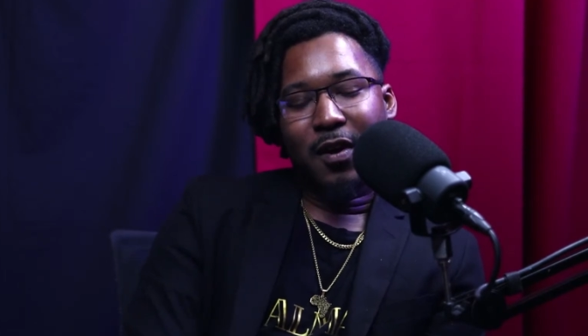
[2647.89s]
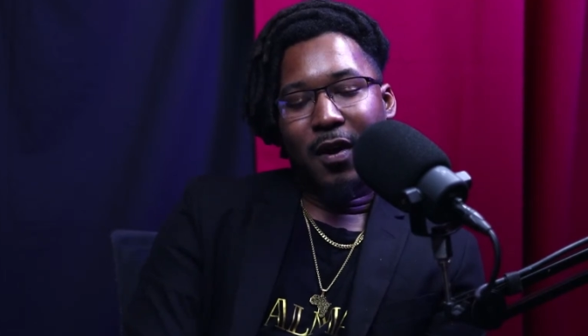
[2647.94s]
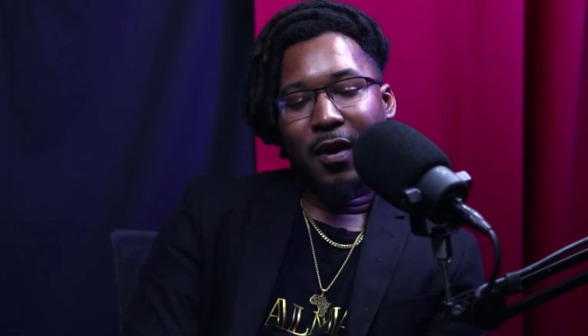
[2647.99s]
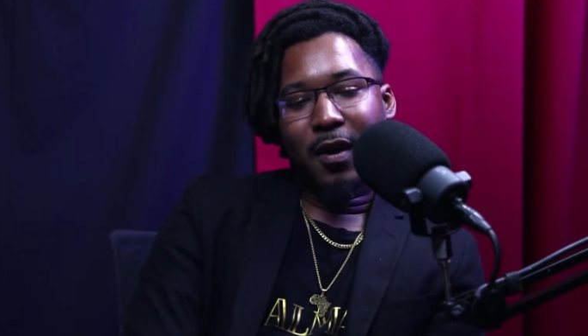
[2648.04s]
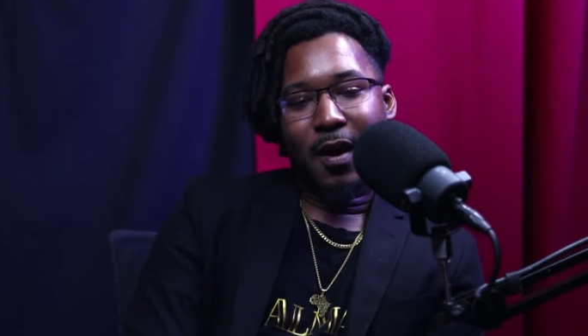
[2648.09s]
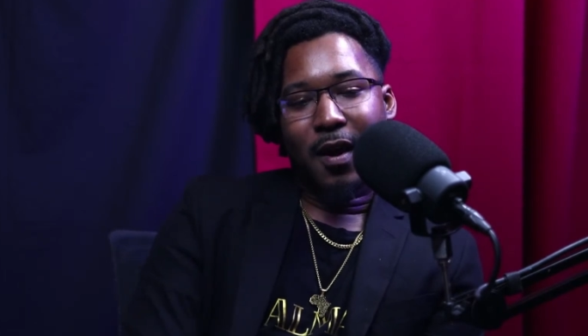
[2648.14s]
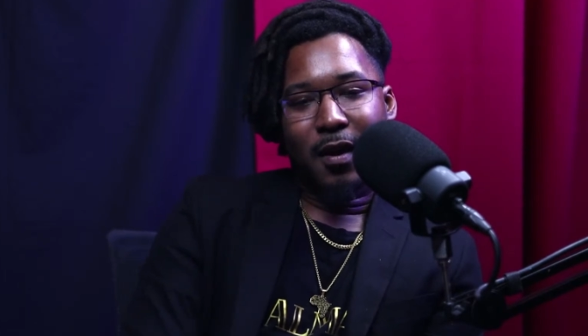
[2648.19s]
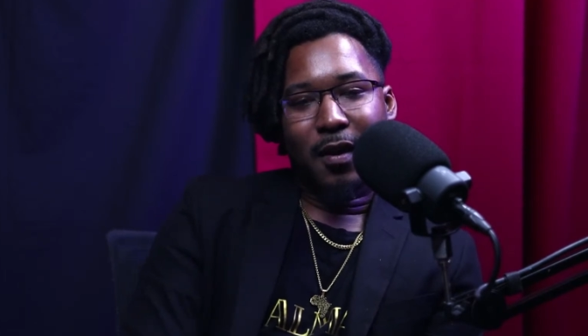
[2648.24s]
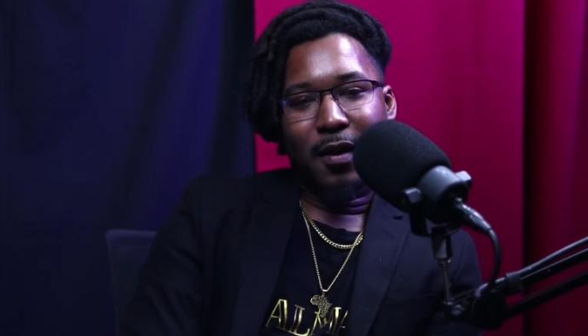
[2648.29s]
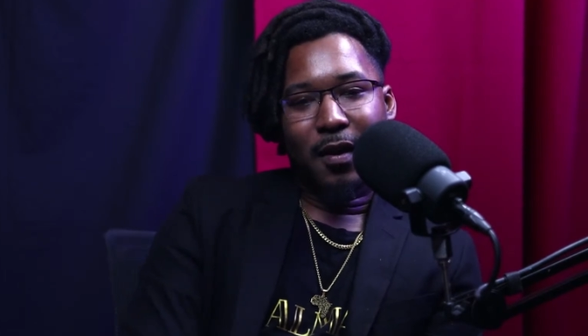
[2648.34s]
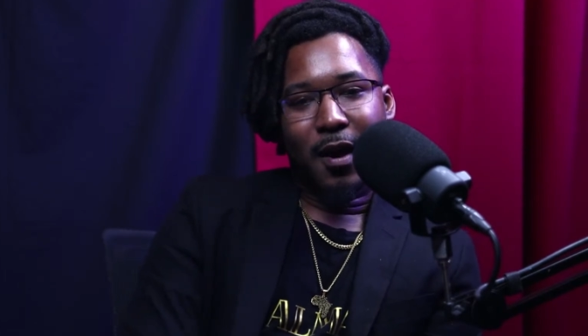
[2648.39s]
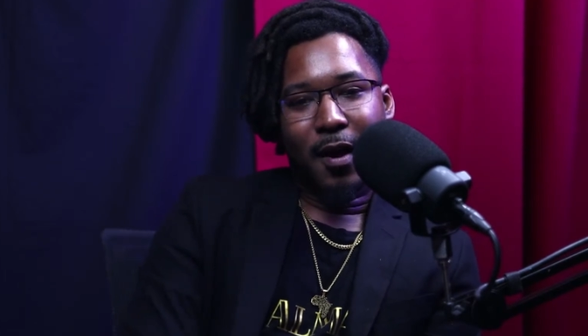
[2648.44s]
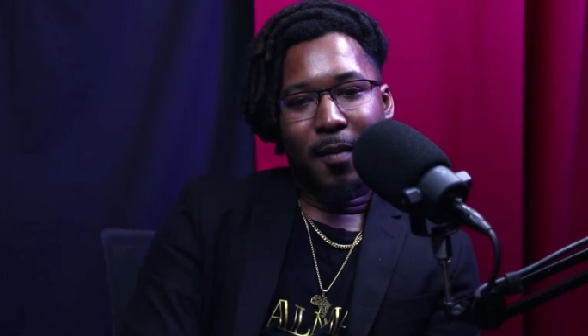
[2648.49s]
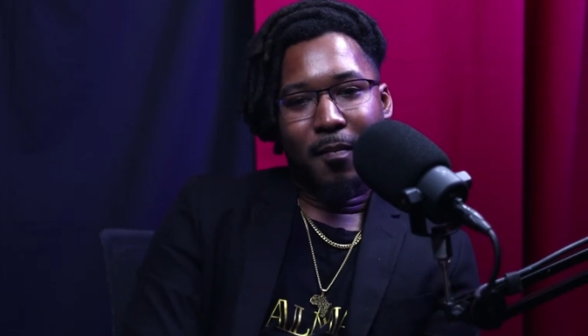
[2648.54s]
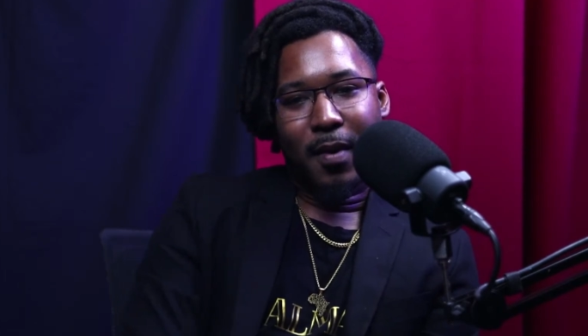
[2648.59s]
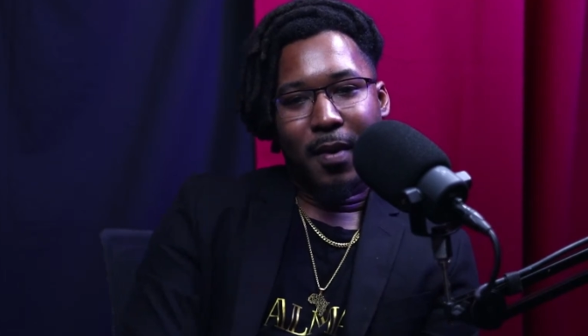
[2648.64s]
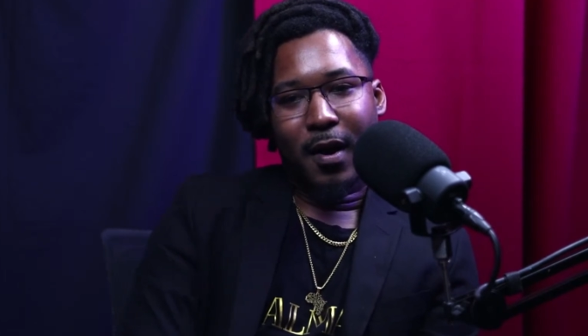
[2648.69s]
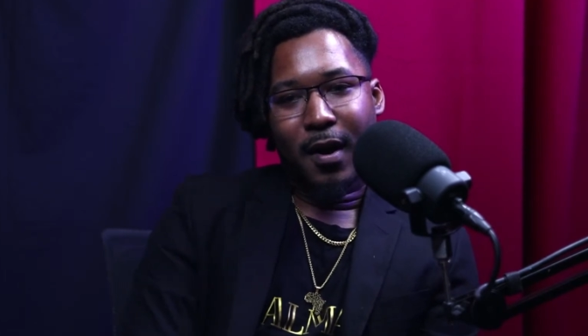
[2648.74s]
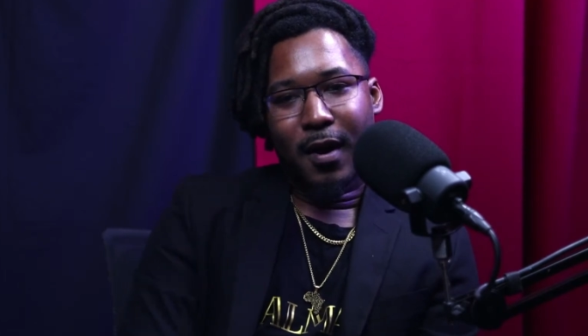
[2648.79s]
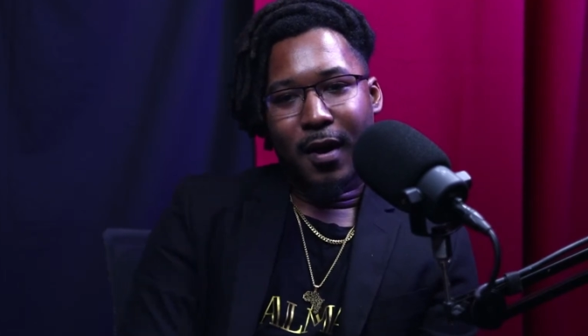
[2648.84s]
how I kind of got
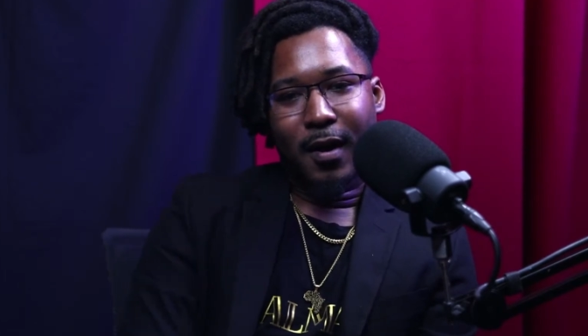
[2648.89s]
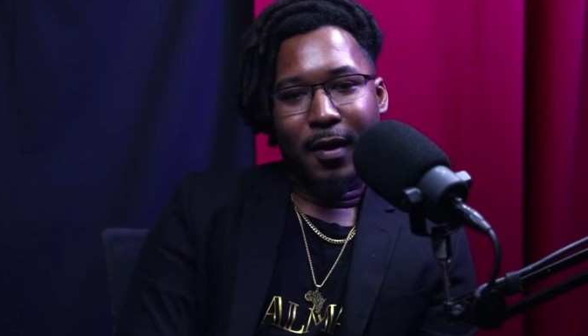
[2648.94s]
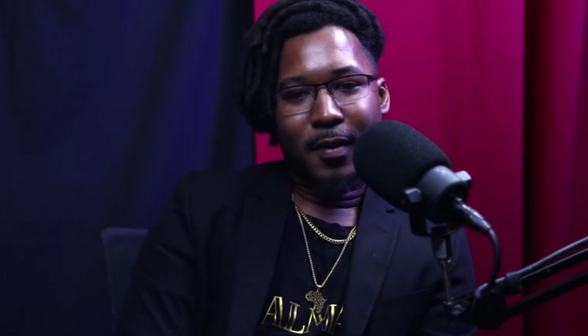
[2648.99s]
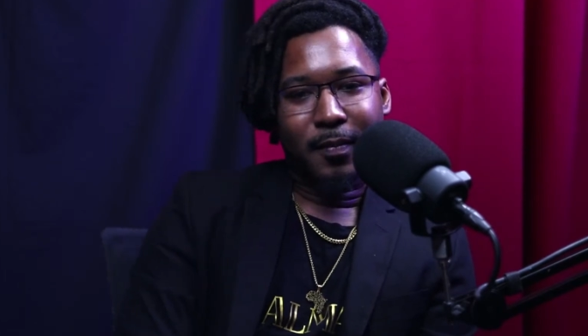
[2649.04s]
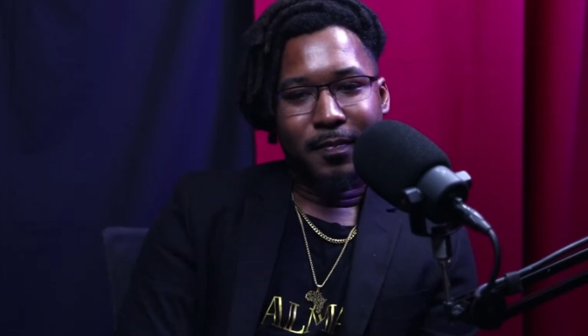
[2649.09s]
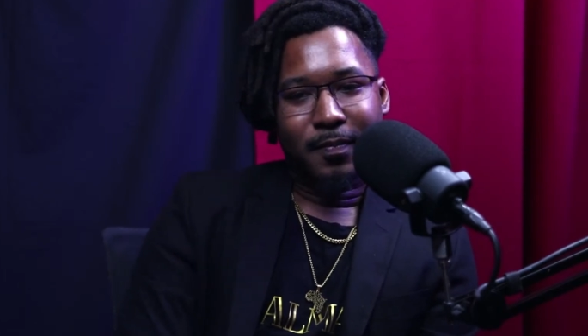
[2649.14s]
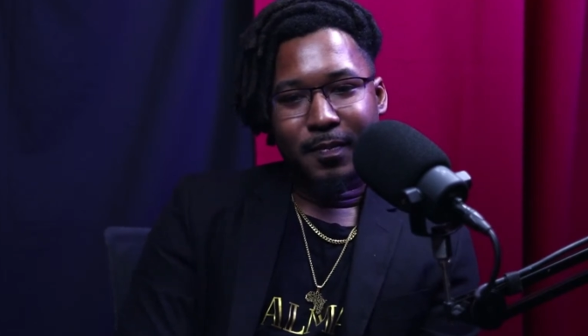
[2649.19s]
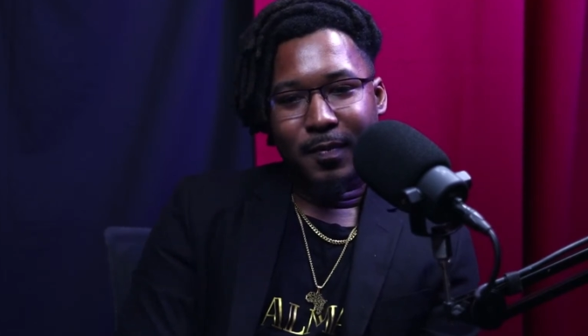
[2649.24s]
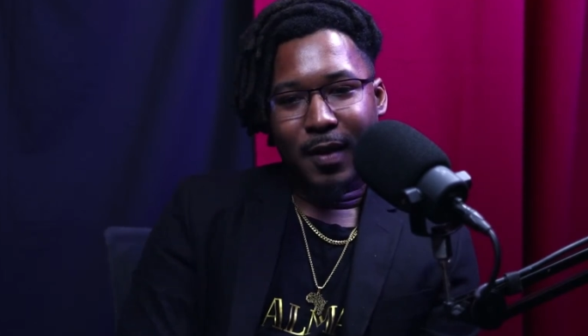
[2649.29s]
my